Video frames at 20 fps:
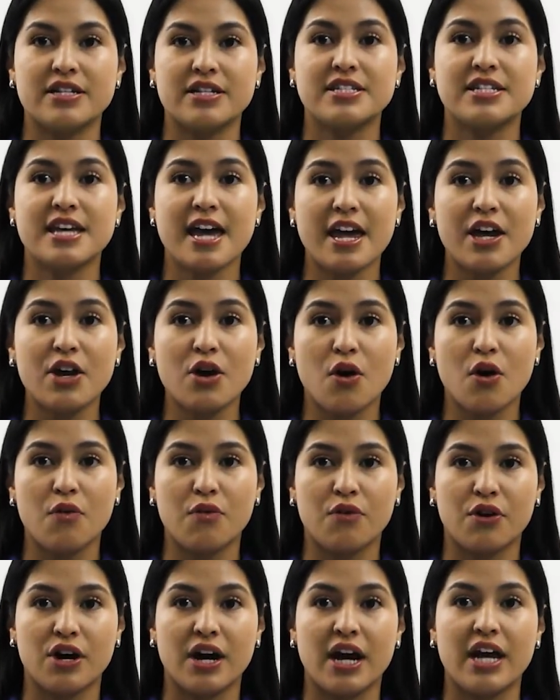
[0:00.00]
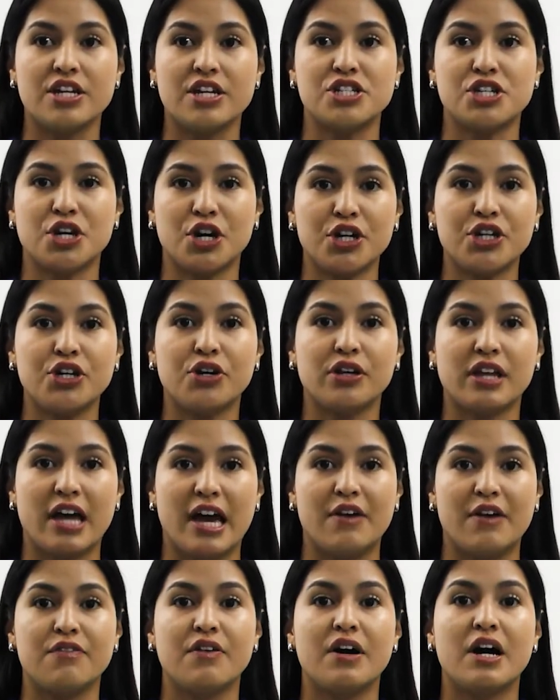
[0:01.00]
take over, and turn your
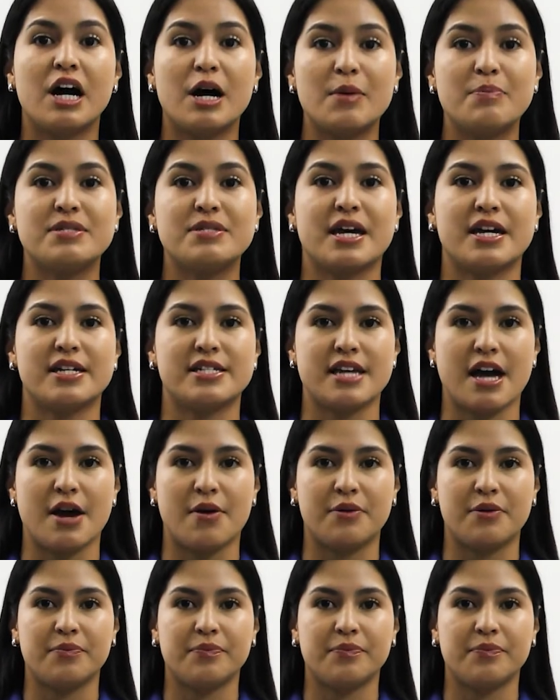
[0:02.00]
life upside down.